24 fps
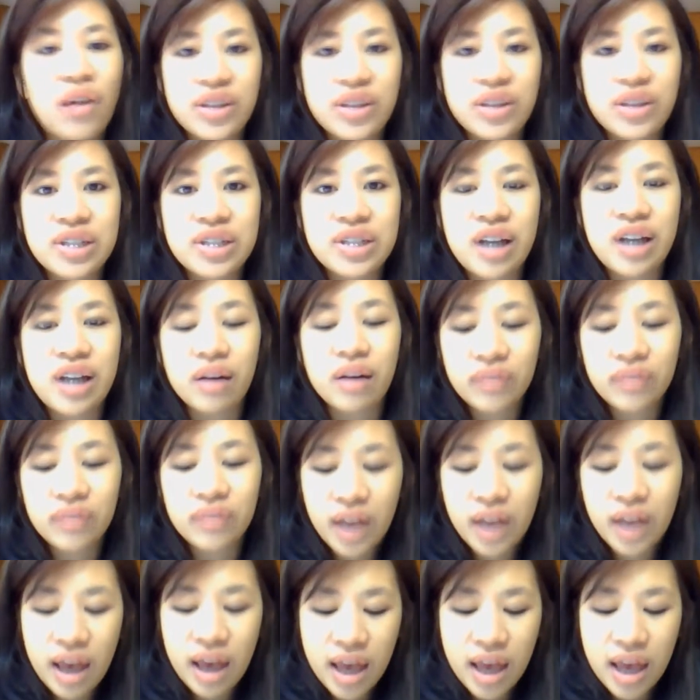this stuff.
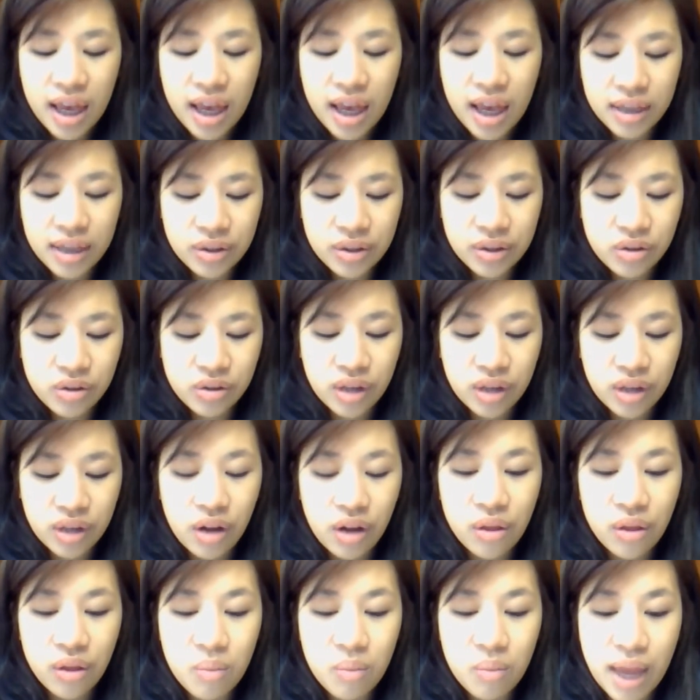And so you get
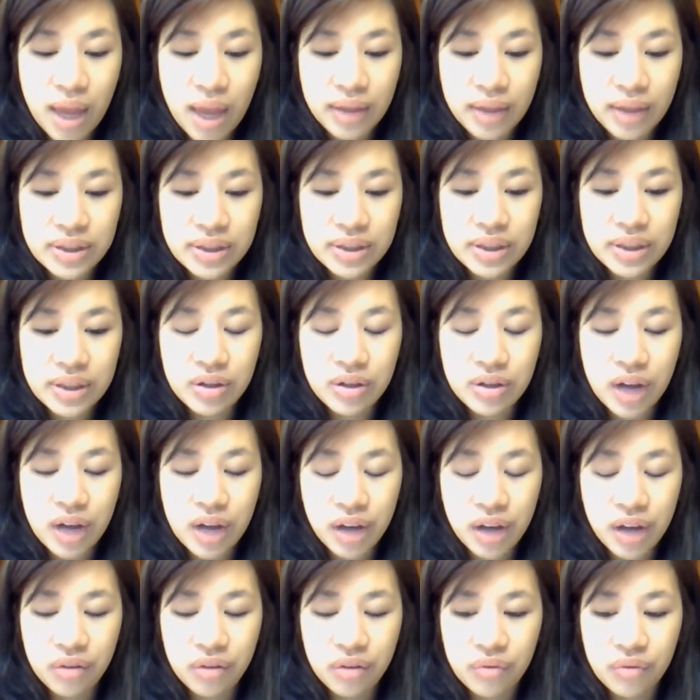all their meds, and you
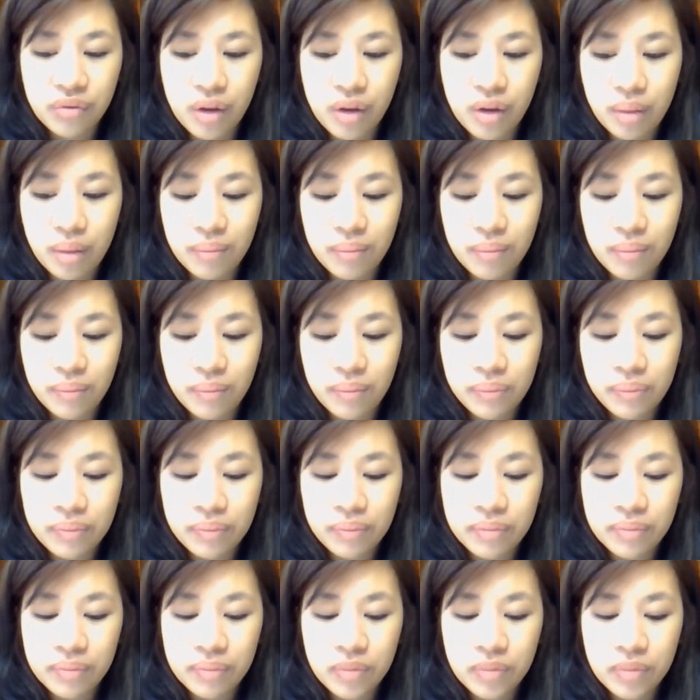kind of
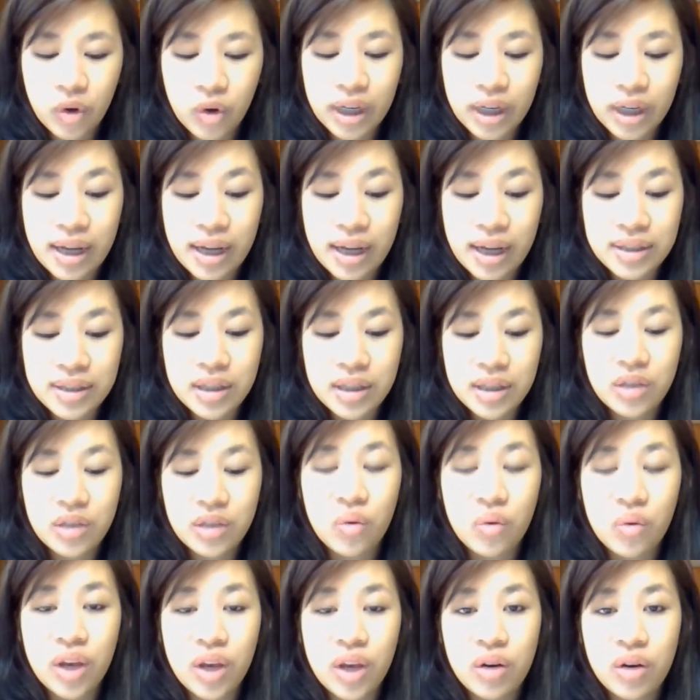organize it in the
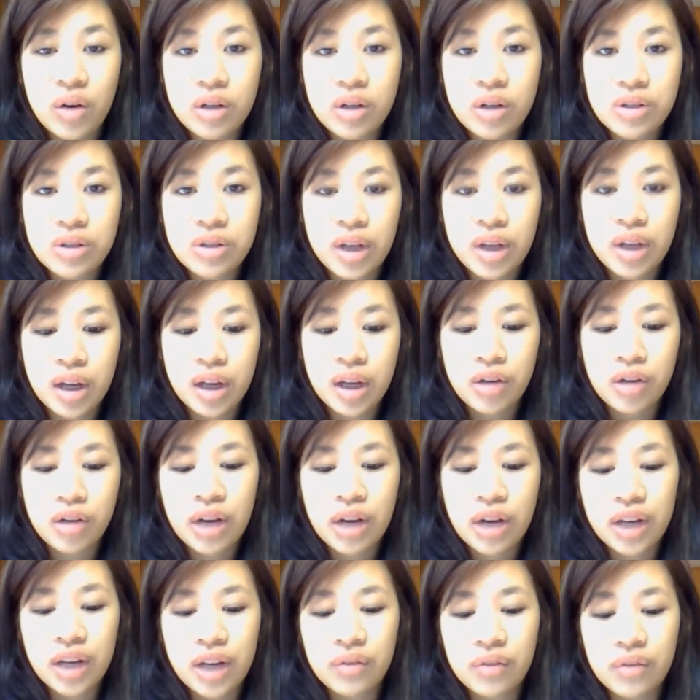way you understand, and
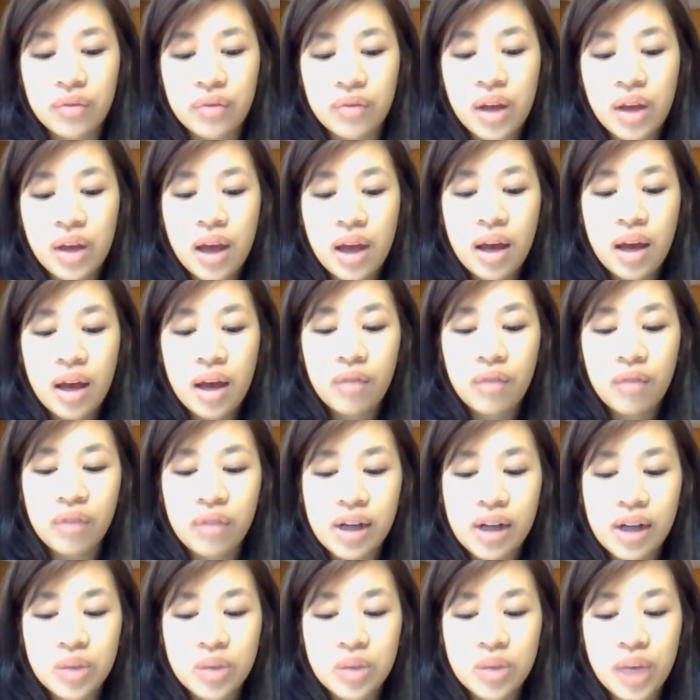kind of,
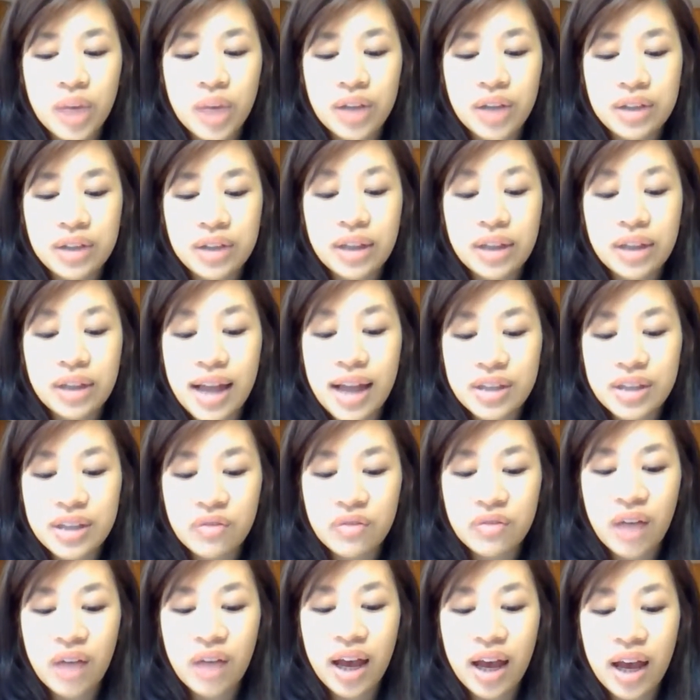for us, we had to
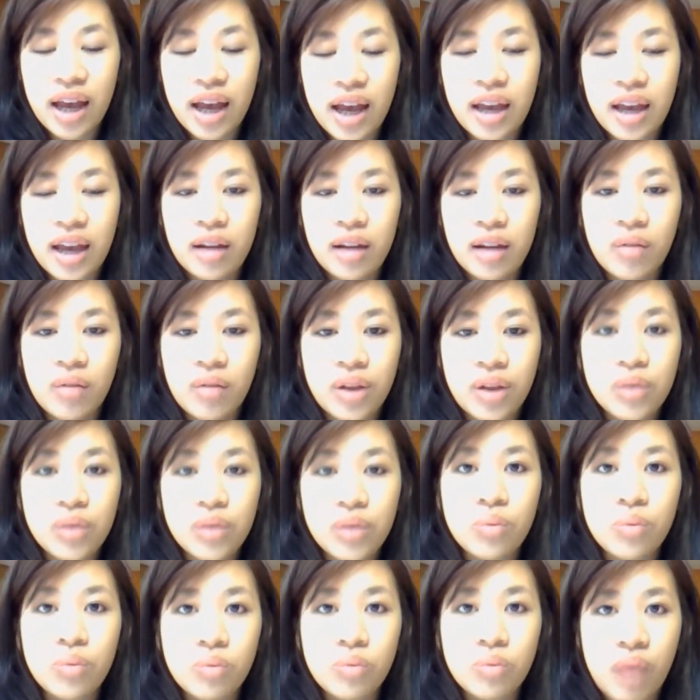classify like
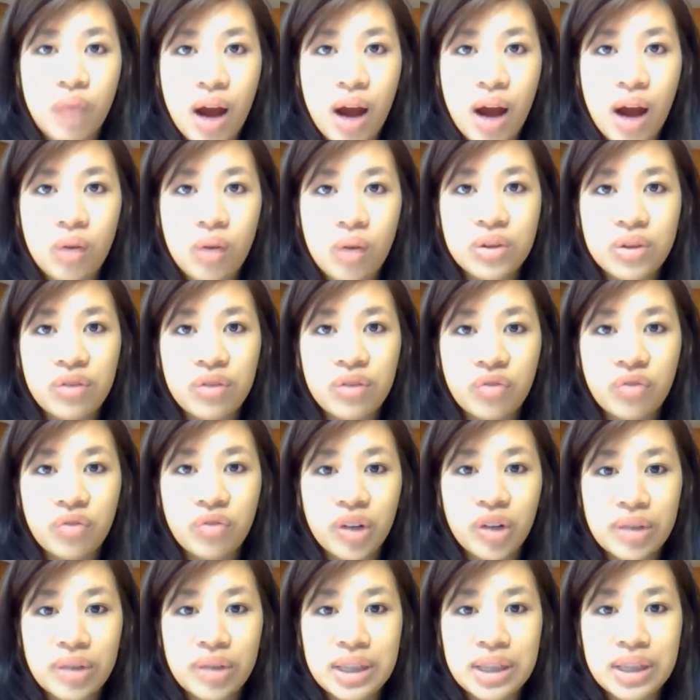the route, the
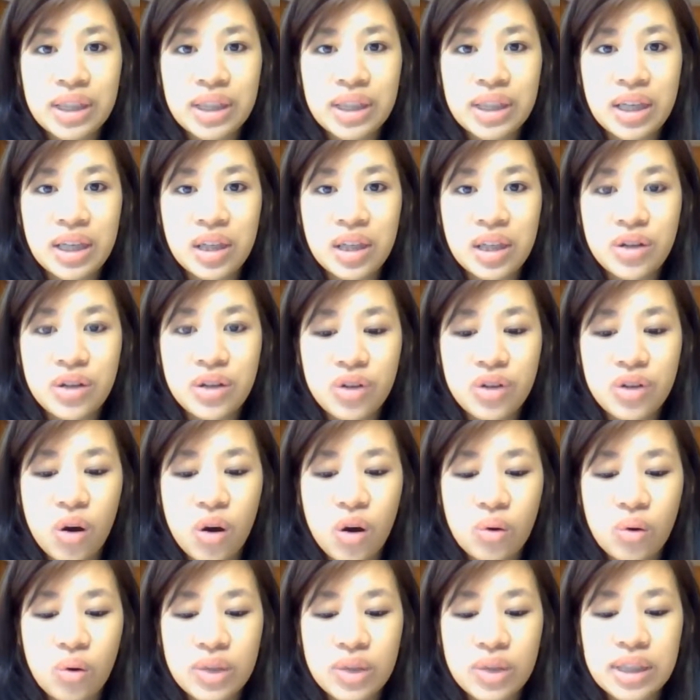frequency, the
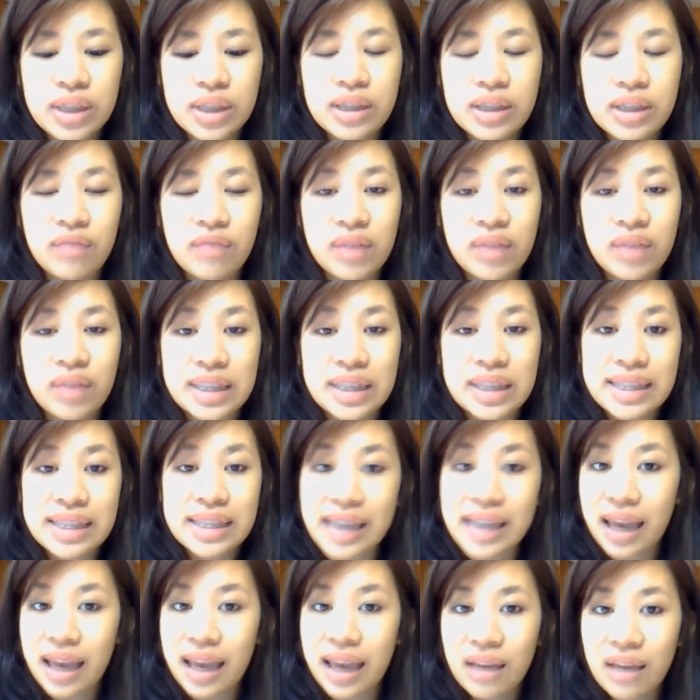dose, if it's
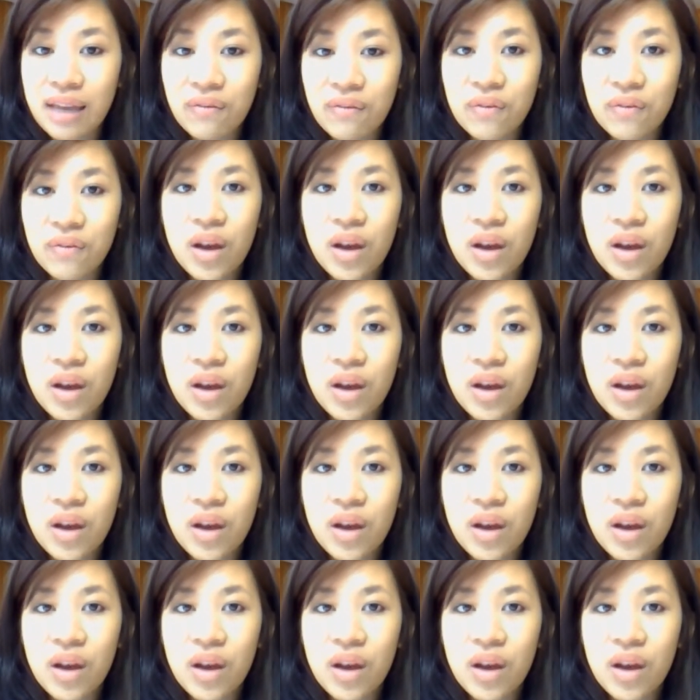safe,